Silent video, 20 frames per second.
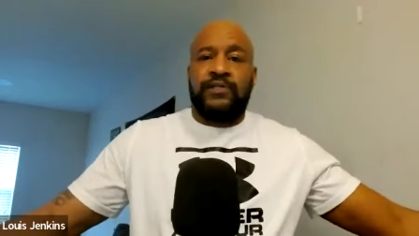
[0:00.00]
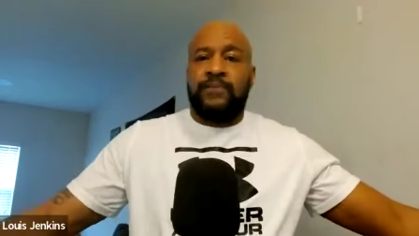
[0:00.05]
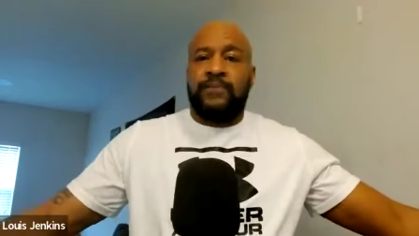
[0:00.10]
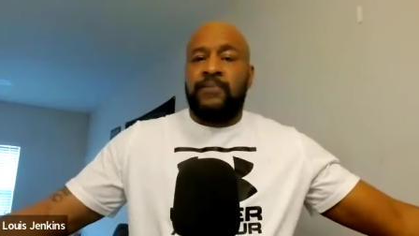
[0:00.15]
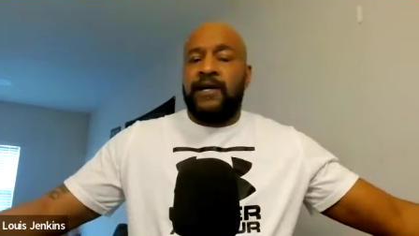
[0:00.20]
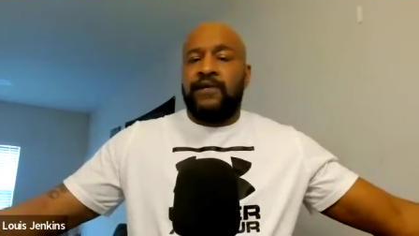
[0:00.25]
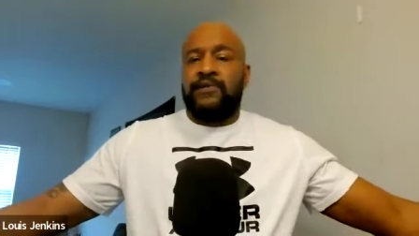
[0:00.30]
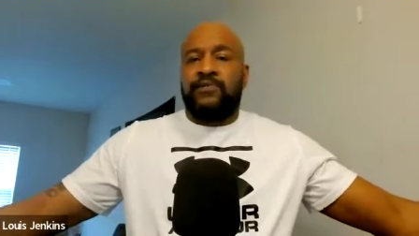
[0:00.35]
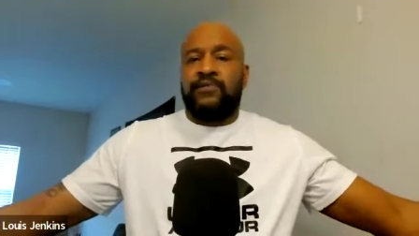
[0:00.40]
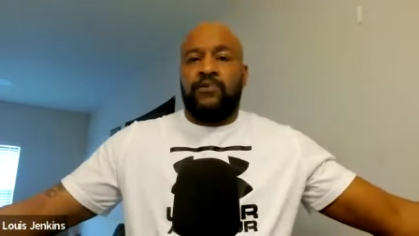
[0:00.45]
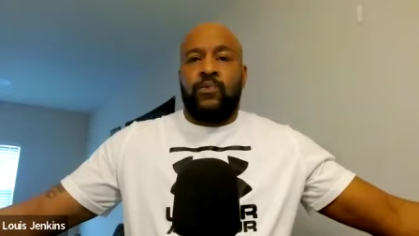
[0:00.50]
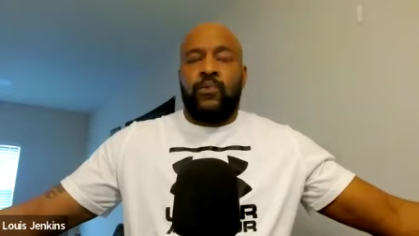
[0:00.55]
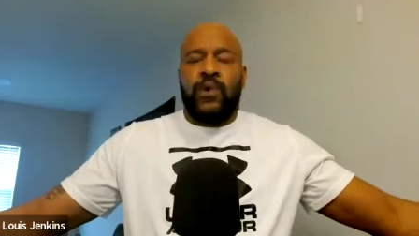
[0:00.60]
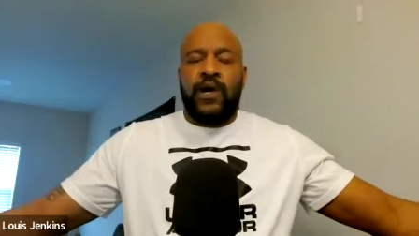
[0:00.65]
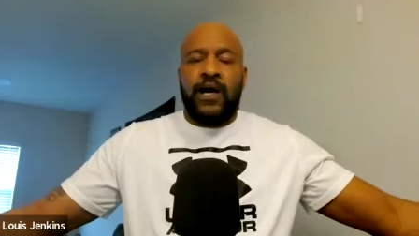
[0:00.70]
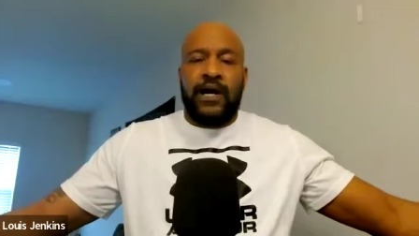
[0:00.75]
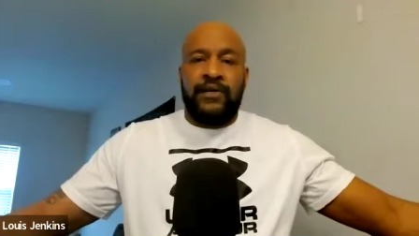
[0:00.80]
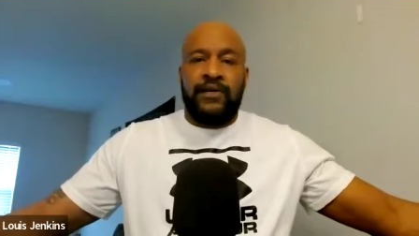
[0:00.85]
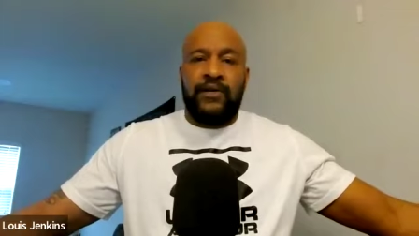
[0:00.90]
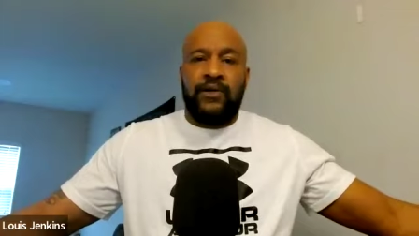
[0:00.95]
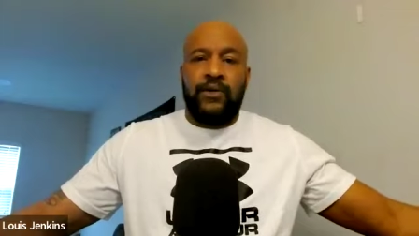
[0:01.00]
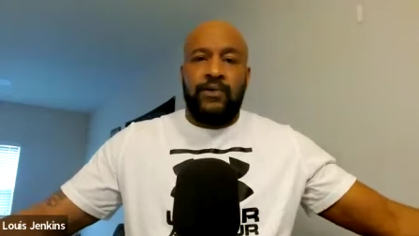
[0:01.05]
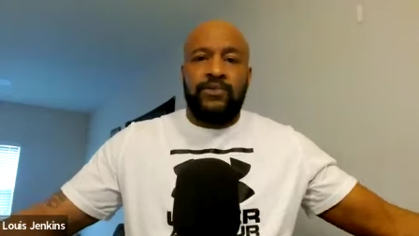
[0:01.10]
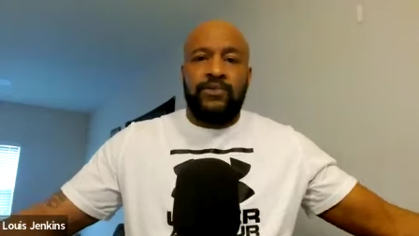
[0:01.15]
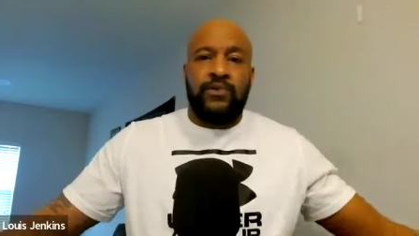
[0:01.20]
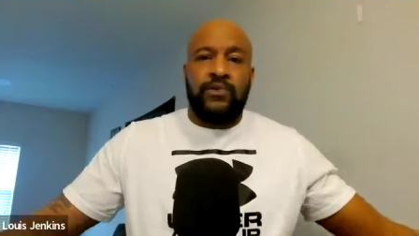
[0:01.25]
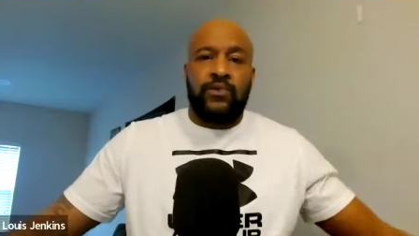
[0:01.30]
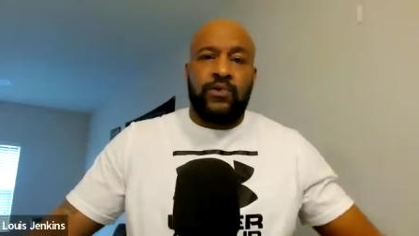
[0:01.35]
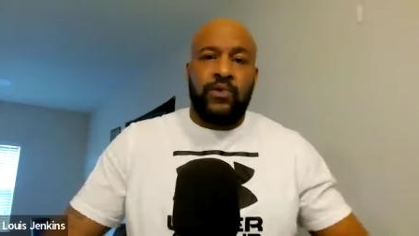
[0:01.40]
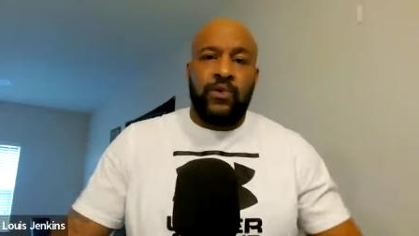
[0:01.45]
I'm asking the winos
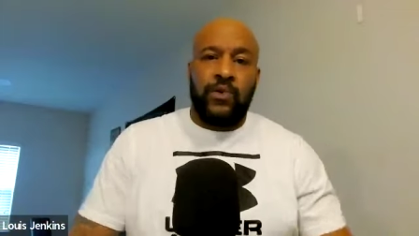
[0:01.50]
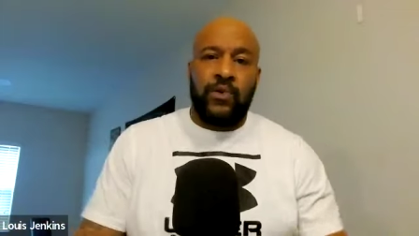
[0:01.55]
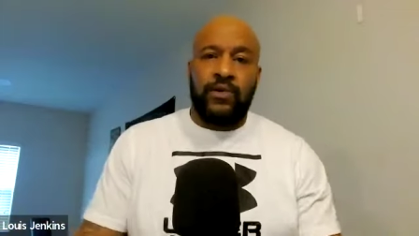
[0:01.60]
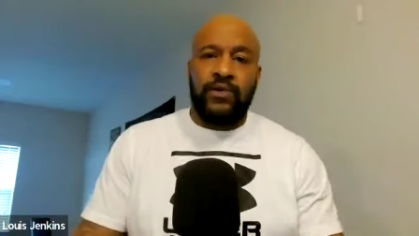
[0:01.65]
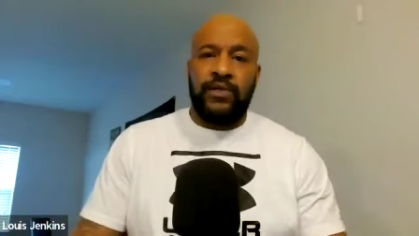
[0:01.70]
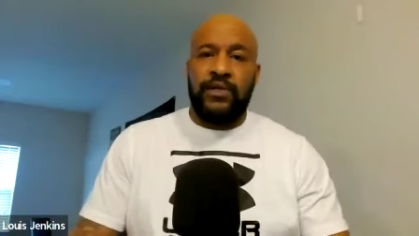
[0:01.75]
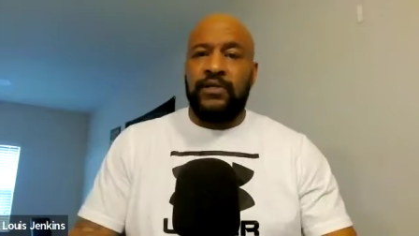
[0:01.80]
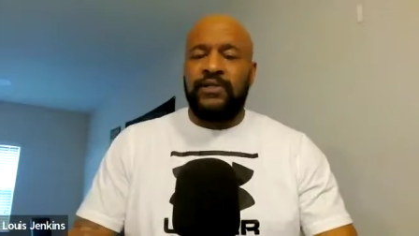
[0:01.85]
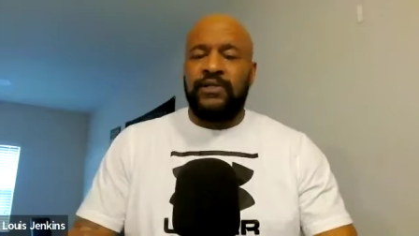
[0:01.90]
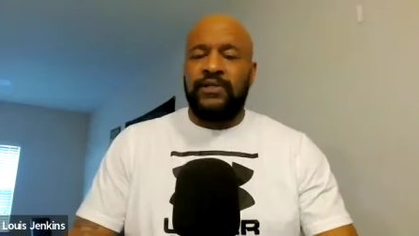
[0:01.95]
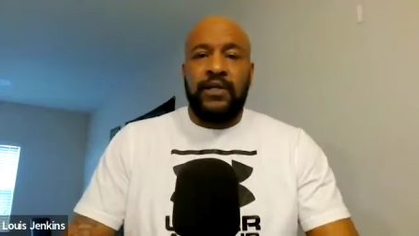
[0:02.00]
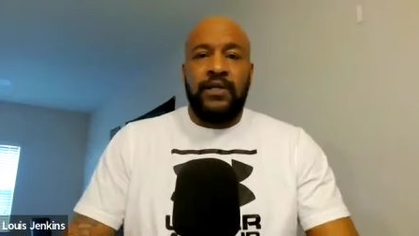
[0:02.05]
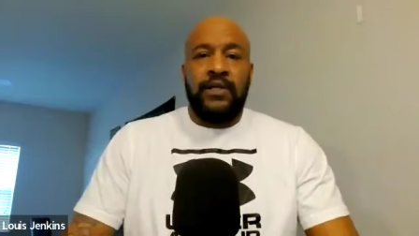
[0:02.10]
in the corners